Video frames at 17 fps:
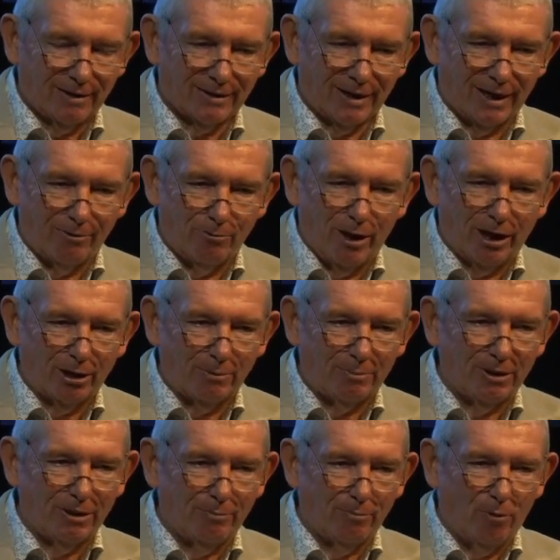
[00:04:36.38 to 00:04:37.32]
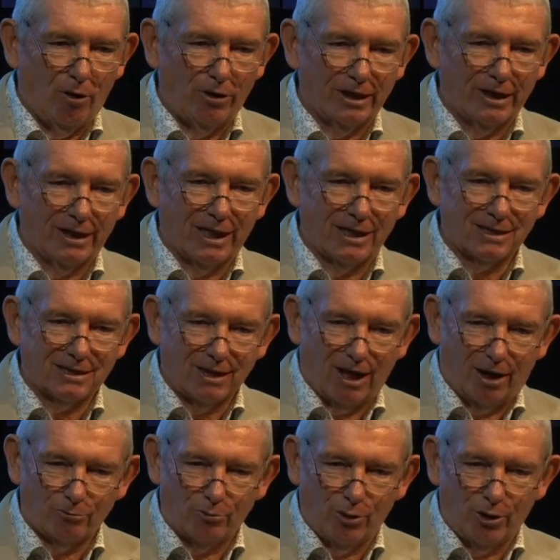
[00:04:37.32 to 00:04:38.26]
Then I wake up in the morning and I
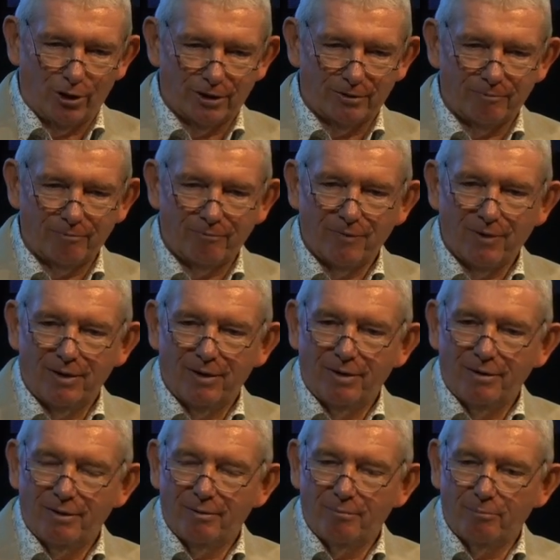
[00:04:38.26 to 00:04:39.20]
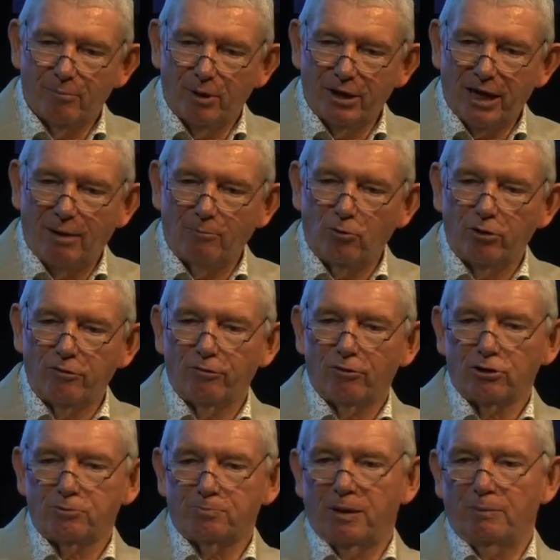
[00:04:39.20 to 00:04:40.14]
start work. But I'm one of
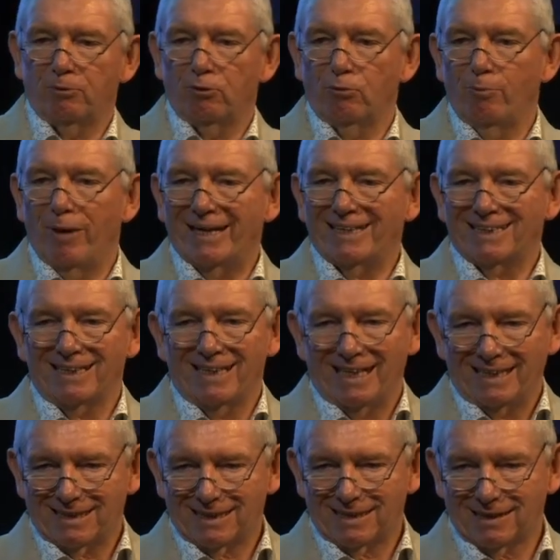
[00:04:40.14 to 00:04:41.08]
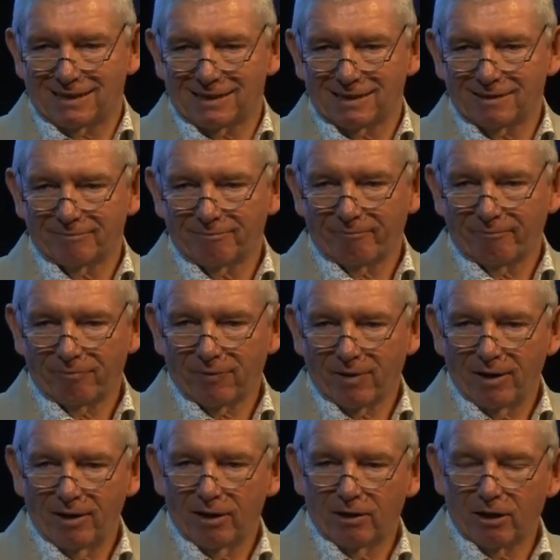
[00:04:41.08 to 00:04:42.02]
those people who makes lists,
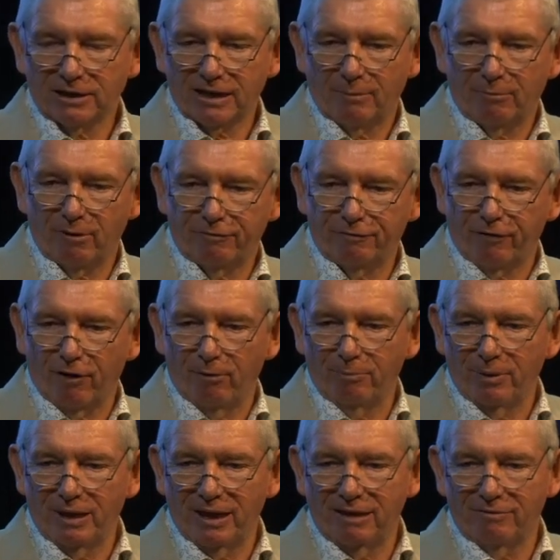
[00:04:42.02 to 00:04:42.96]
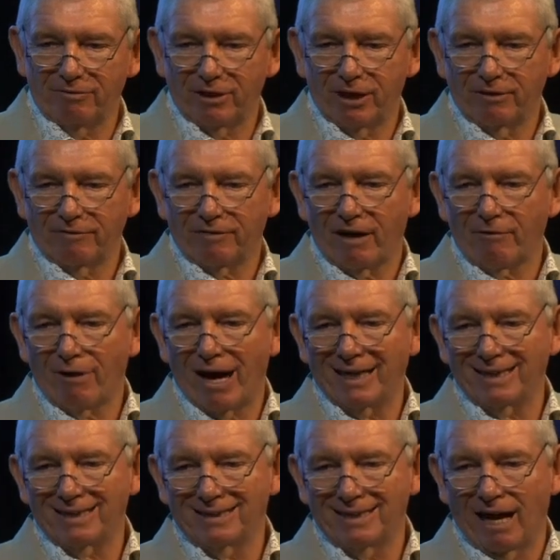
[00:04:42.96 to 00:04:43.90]
because I'm a firm believer that if I
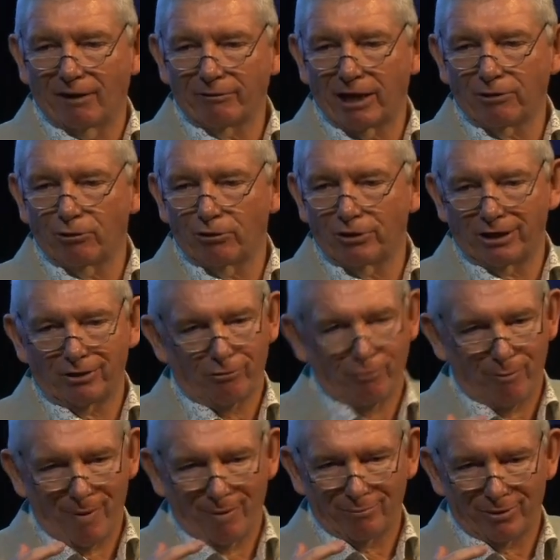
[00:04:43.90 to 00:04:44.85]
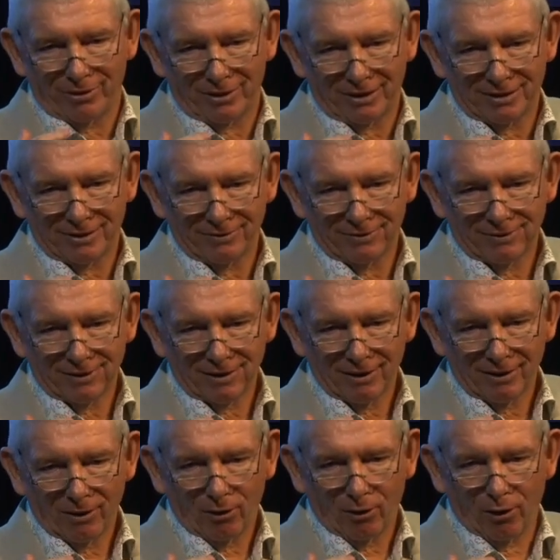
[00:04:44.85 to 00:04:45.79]
write it down, I don't need to remember it.
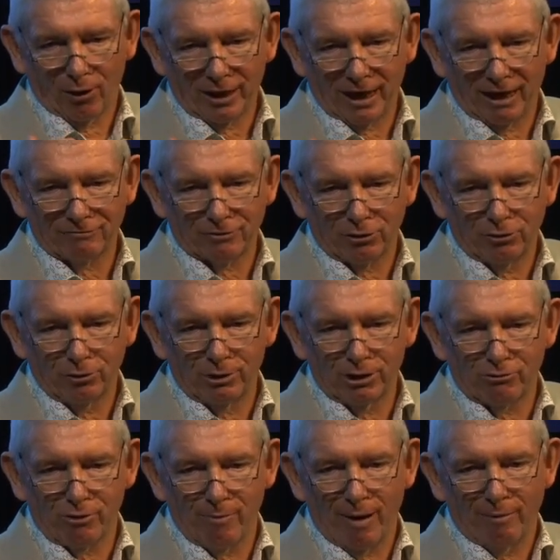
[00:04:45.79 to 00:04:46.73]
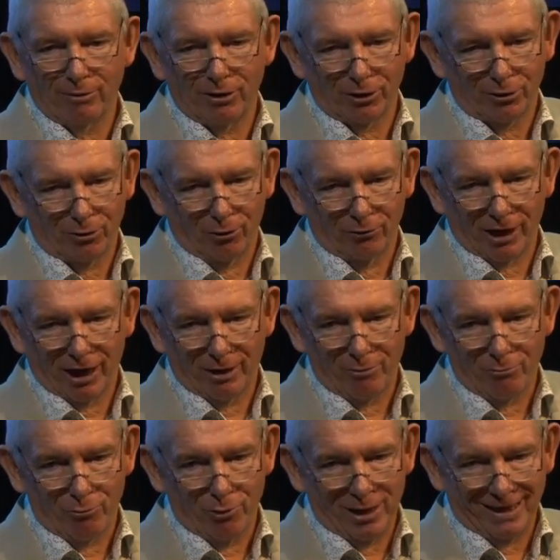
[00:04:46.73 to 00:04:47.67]
All I have to do is remember to go there
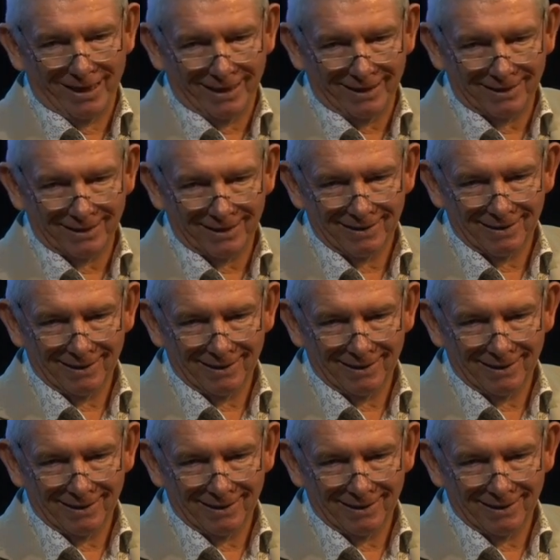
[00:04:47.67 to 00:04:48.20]
and read it.